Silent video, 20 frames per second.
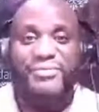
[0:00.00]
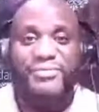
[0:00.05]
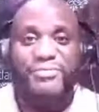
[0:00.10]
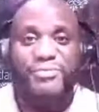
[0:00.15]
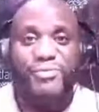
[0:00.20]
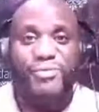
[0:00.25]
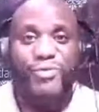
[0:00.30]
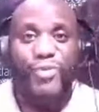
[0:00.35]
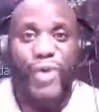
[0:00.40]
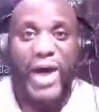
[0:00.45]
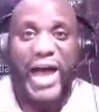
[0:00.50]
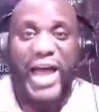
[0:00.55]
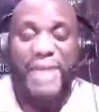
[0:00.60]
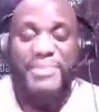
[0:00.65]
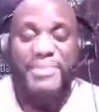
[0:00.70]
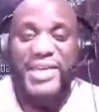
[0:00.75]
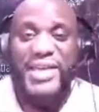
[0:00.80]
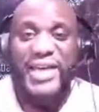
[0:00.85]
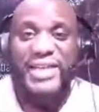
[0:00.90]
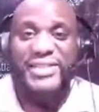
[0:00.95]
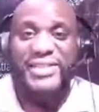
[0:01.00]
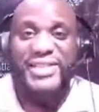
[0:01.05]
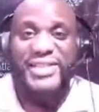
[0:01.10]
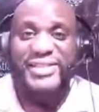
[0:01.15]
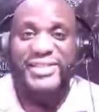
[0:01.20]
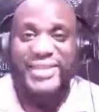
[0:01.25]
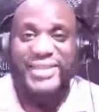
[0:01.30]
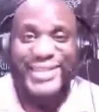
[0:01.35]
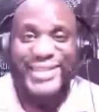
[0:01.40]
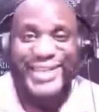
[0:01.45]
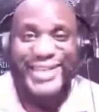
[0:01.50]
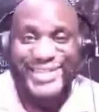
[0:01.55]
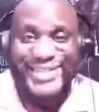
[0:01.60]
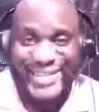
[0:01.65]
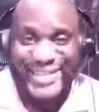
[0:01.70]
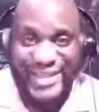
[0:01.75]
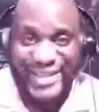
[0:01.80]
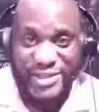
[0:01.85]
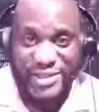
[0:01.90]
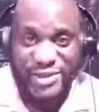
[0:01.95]
Why? Because he's
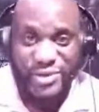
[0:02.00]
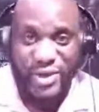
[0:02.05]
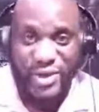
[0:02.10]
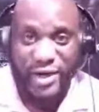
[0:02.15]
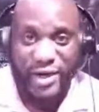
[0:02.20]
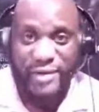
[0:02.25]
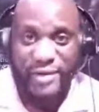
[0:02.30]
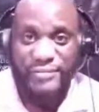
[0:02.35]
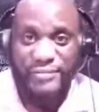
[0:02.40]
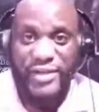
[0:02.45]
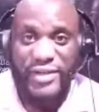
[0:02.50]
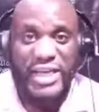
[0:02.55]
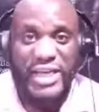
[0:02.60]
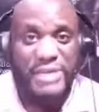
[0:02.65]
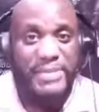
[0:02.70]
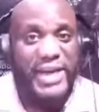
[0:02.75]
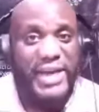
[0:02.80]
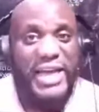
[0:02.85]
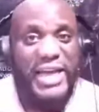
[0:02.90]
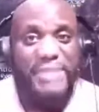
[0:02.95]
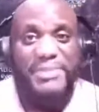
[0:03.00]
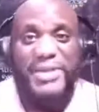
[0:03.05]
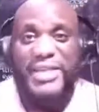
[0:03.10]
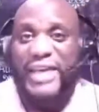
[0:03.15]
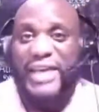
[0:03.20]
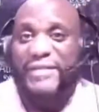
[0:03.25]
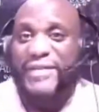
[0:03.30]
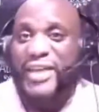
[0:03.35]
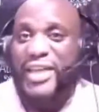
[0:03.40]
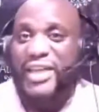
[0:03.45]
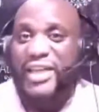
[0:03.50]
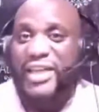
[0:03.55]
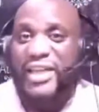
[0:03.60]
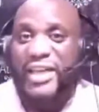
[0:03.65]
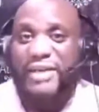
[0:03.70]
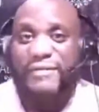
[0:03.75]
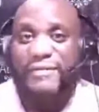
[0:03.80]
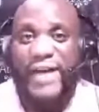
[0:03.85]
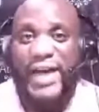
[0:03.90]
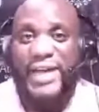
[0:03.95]
listening to her. He might not be giving any
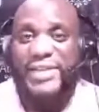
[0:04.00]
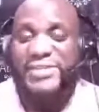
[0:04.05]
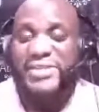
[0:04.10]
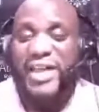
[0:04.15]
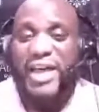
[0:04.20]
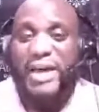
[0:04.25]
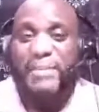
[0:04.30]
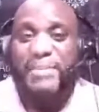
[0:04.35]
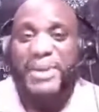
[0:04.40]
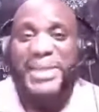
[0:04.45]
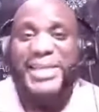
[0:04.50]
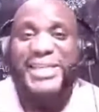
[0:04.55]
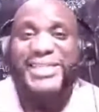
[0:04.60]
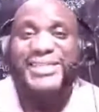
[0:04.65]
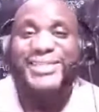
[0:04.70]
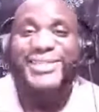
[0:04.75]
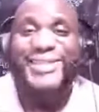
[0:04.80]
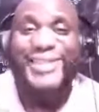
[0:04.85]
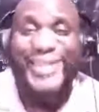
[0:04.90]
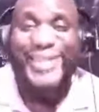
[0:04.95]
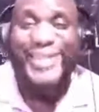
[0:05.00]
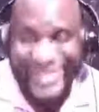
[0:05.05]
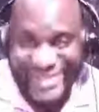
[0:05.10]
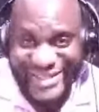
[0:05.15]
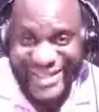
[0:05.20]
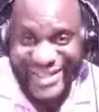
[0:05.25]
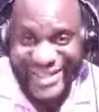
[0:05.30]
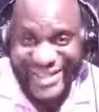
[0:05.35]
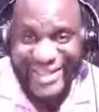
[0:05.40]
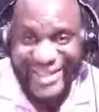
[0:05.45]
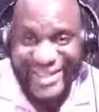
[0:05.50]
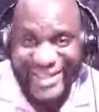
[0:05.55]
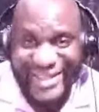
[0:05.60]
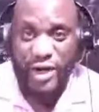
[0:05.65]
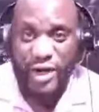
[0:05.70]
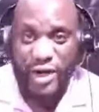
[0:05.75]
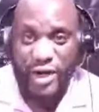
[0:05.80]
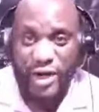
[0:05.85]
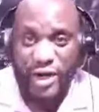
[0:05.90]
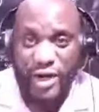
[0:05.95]
advice, but he's listening to
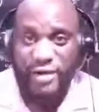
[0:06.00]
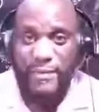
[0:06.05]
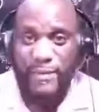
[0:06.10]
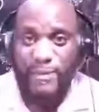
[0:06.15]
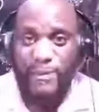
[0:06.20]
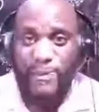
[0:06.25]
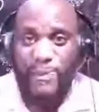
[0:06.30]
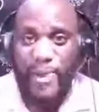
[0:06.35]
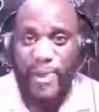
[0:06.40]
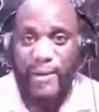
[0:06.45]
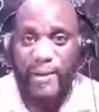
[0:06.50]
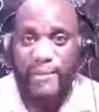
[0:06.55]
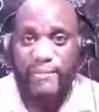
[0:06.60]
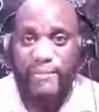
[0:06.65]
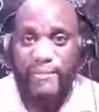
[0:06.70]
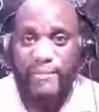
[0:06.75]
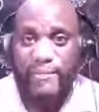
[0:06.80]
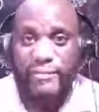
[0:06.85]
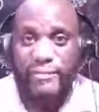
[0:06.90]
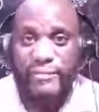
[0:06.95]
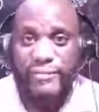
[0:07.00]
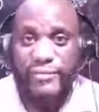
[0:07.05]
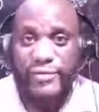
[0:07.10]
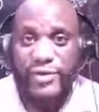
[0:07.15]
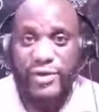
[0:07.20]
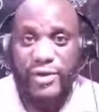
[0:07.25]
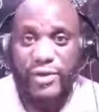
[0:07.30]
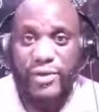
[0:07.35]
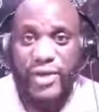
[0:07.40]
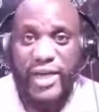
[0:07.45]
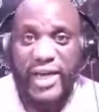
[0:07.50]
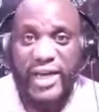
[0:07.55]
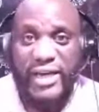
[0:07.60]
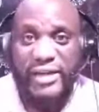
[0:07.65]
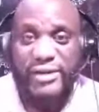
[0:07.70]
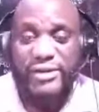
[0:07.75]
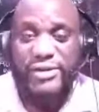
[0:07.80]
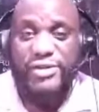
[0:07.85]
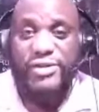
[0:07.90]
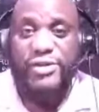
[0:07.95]
her.
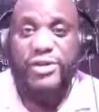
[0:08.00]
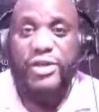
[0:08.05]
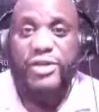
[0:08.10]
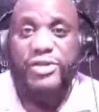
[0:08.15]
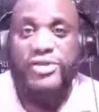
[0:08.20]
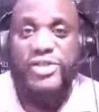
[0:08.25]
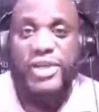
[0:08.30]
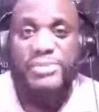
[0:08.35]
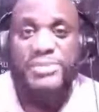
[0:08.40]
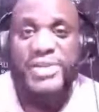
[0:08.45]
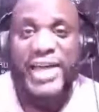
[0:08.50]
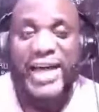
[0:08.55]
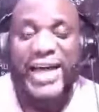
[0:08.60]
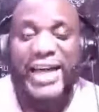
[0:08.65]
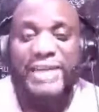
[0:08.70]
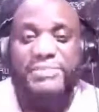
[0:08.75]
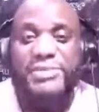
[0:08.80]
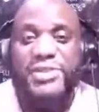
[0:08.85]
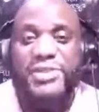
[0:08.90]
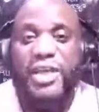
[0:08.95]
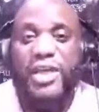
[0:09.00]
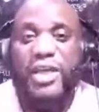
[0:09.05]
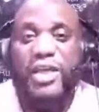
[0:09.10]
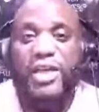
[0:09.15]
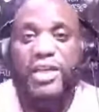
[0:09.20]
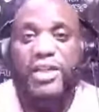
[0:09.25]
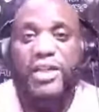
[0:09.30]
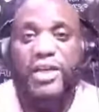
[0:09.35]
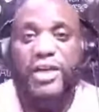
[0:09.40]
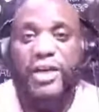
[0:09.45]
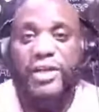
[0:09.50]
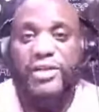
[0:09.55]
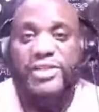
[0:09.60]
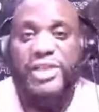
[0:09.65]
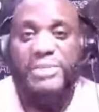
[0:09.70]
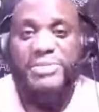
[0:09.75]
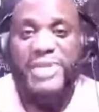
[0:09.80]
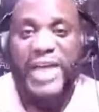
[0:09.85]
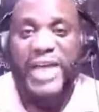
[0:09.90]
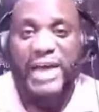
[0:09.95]
Okay? Sometimes
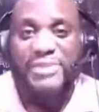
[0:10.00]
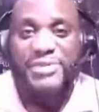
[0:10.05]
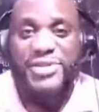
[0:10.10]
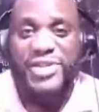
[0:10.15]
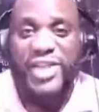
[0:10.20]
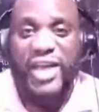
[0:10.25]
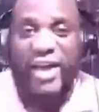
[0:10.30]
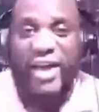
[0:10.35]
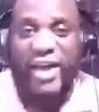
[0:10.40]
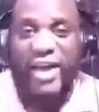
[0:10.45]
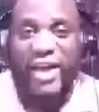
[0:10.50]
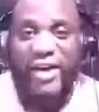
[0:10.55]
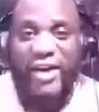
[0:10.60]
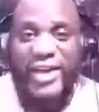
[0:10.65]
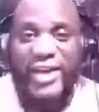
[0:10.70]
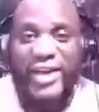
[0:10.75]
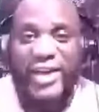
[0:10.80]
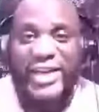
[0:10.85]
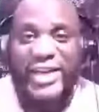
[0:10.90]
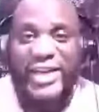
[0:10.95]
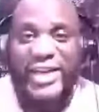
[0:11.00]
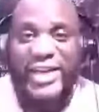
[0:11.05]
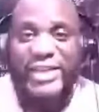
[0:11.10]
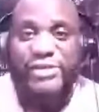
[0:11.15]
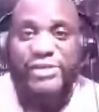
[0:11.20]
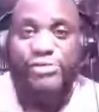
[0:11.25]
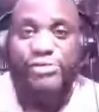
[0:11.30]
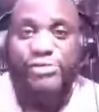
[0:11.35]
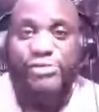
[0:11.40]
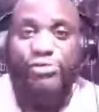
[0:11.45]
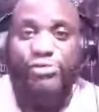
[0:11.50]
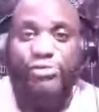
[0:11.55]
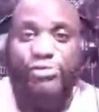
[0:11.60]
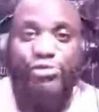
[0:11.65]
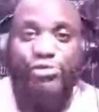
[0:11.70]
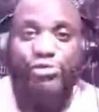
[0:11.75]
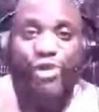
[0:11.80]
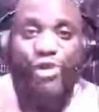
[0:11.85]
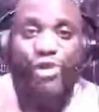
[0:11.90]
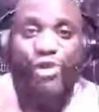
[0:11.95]
there is wrong
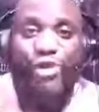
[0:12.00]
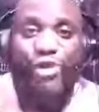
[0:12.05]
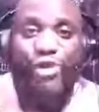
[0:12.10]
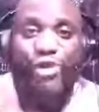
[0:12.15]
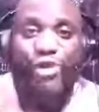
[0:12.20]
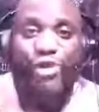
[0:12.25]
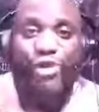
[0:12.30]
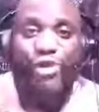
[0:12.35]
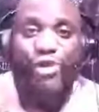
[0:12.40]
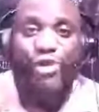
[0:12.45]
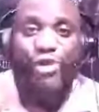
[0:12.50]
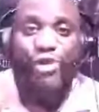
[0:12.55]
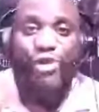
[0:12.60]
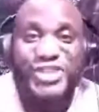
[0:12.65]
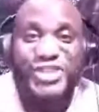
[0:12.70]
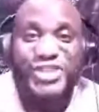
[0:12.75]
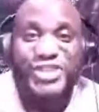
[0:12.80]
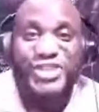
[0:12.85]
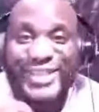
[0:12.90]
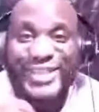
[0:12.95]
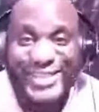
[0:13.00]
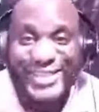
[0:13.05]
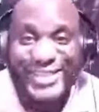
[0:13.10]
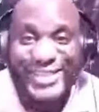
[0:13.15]
in just listening.